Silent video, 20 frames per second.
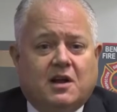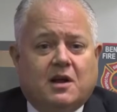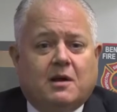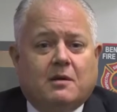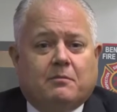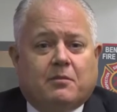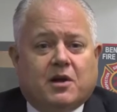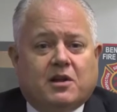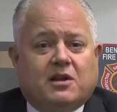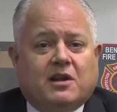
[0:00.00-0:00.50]

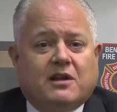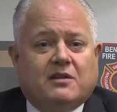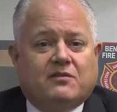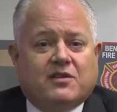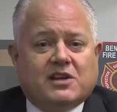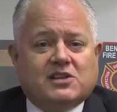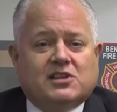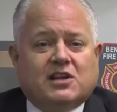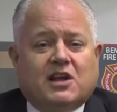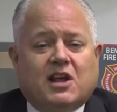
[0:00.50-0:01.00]
But the
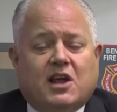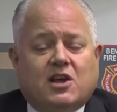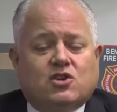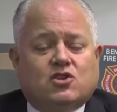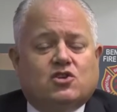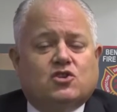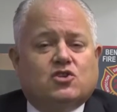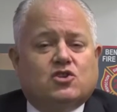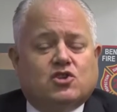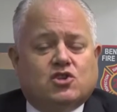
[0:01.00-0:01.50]
investigation
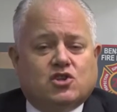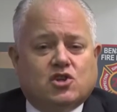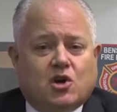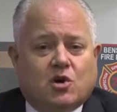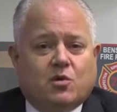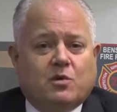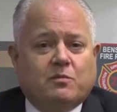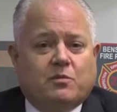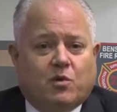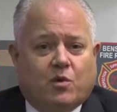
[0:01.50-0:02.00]
is so
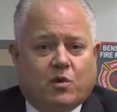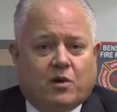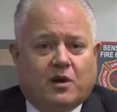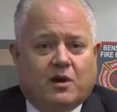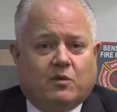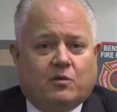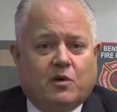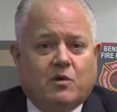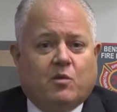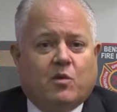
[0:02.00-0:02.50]
important.
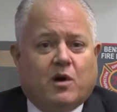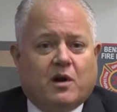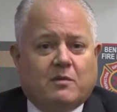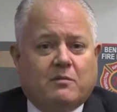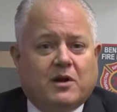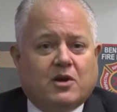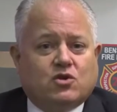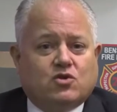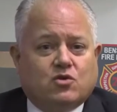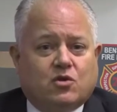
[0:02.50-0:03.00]
We want to
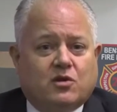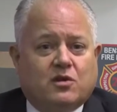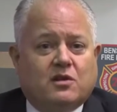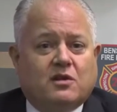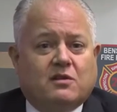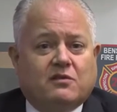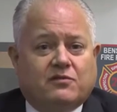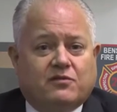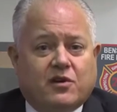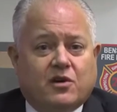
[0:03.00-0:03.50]
make sure that the
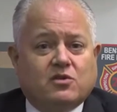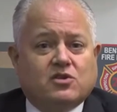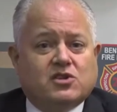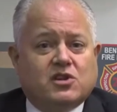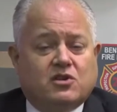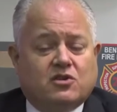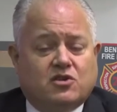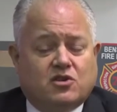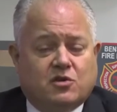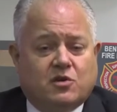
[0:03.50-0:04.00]
folks that are
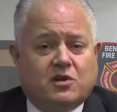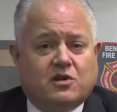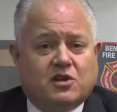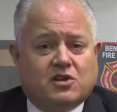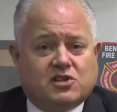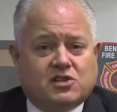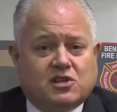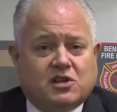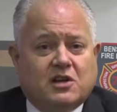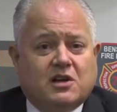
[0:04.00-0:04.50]
doing
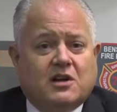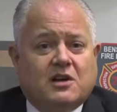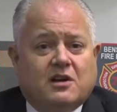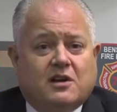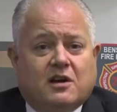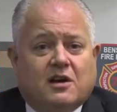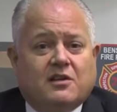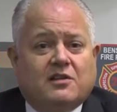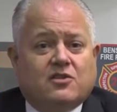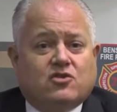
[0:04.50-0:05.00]
this,
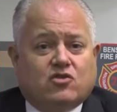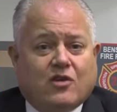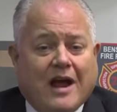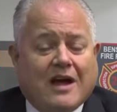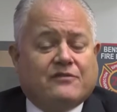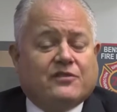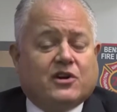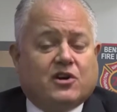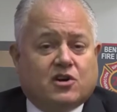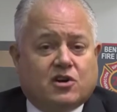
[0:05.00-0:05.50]
the
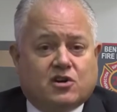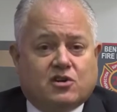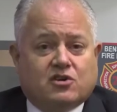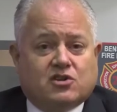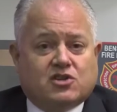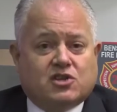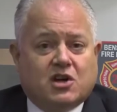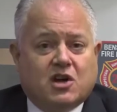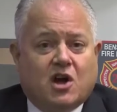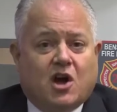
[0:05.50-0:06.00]

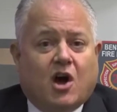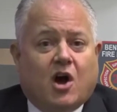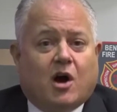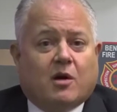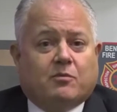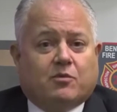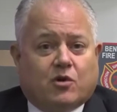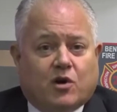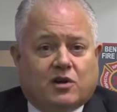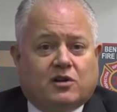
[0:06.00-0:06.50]
traffickers, are
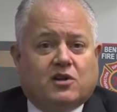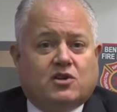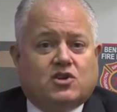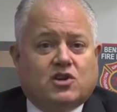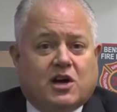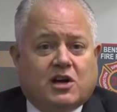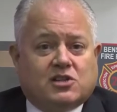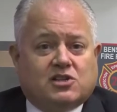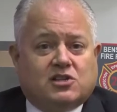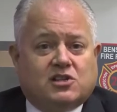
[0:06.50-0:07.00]
brought to
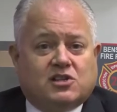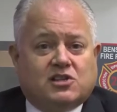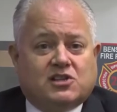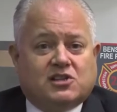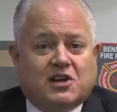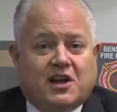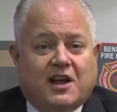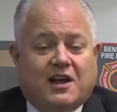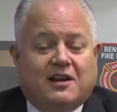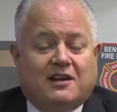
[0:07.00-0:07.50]
justice,
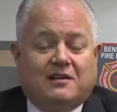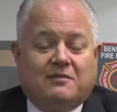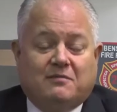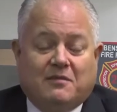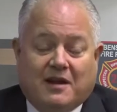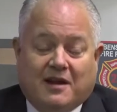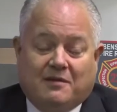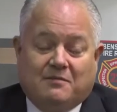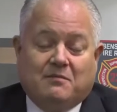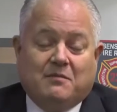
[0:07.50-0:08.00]
and
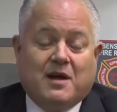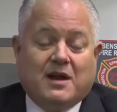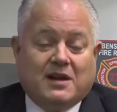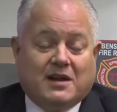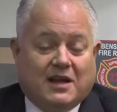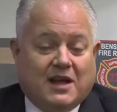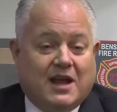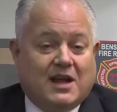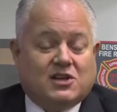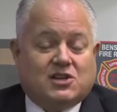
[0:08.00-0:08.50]
in many
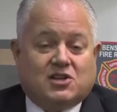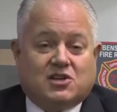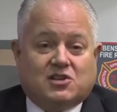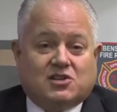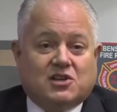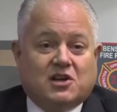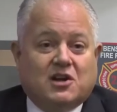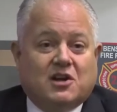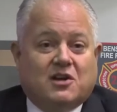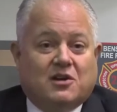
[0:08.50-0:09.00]
cases,
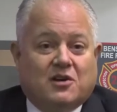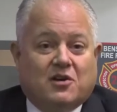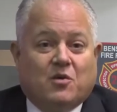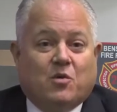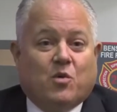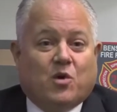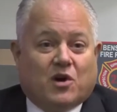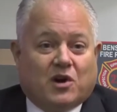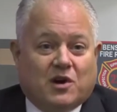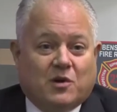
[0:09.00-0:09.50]

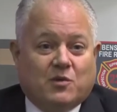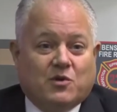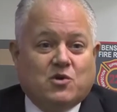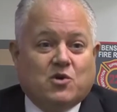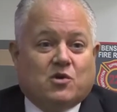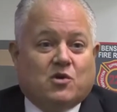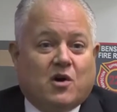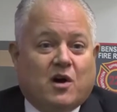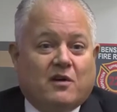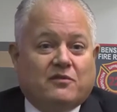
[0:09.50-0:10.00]
working with
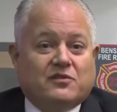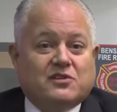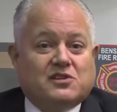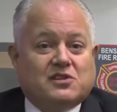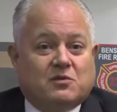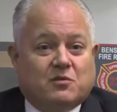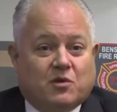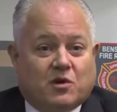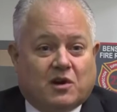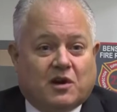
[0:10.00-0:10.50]
your office
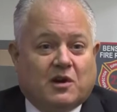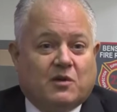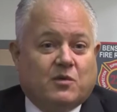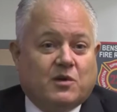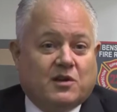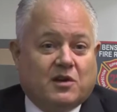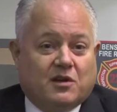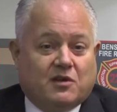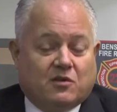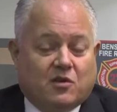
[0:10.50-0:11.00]
and working with
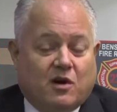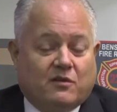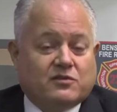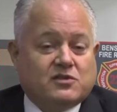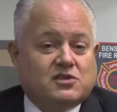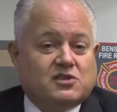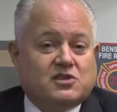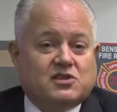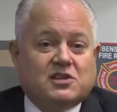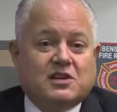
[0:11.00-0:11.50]
other
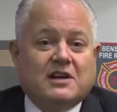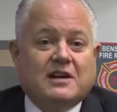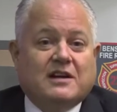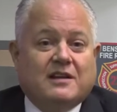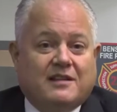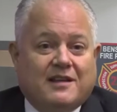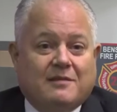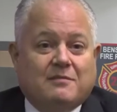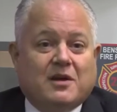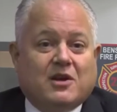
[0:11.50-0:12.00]
offices,
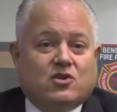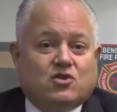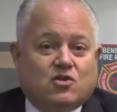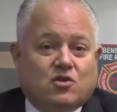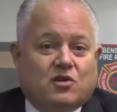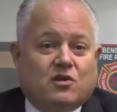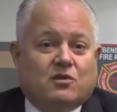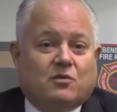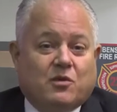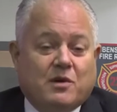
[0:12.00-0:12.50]
we make
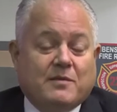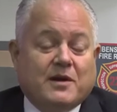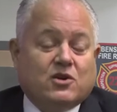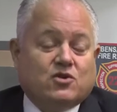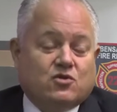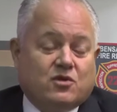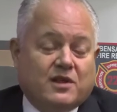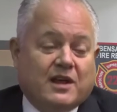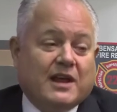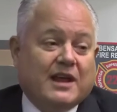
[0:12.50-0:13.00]
sure
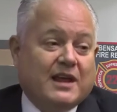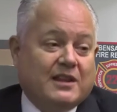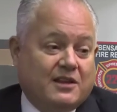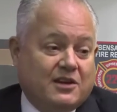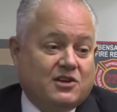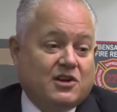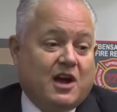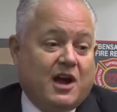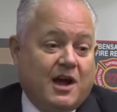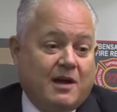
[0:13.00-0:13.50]
they get the
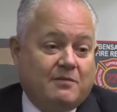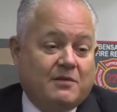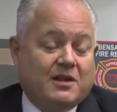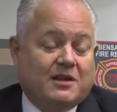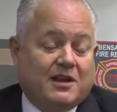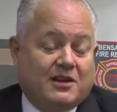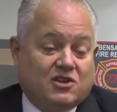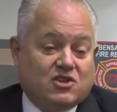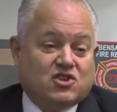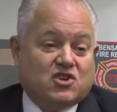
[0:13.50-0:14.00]
time that they
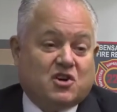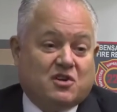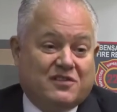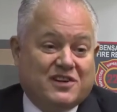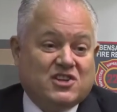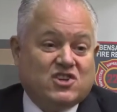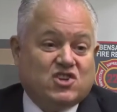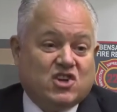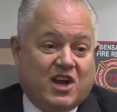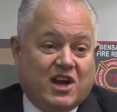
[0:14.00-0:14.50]
deserve in
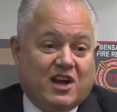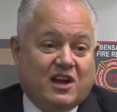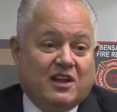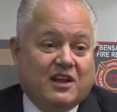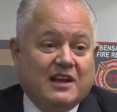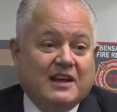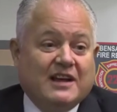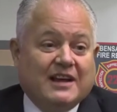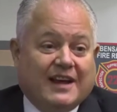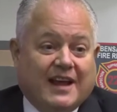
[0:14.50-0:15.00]
jail,
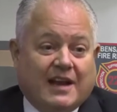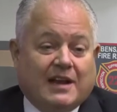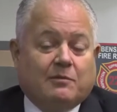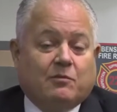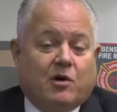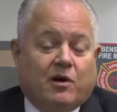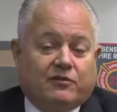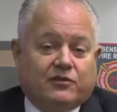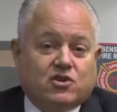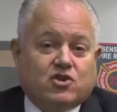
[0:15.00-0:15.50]
get them
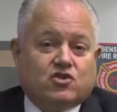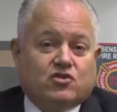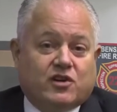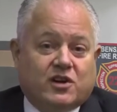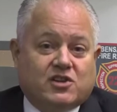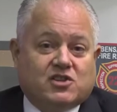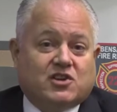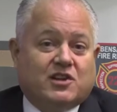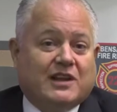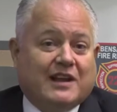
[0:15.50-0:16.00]
off the
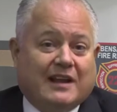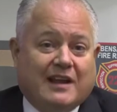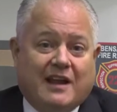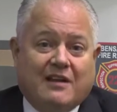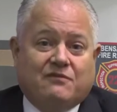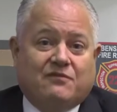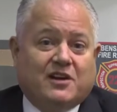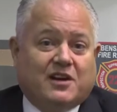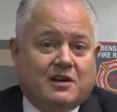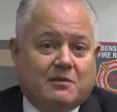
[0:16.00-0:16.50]
streets so they can't
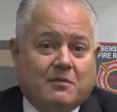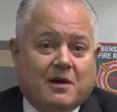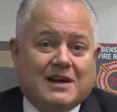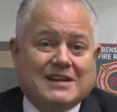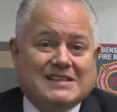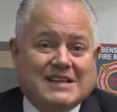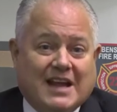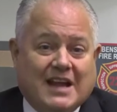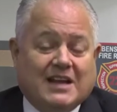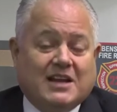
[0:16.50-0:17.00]
victimize
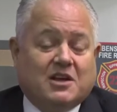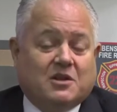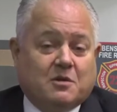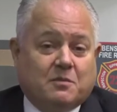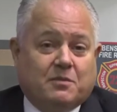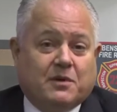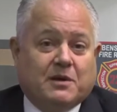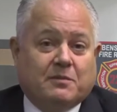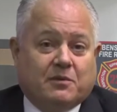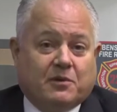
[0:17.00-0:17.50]
any other
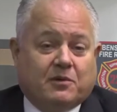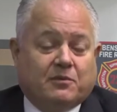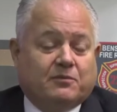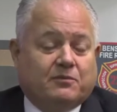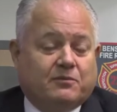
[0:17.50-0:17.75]
people.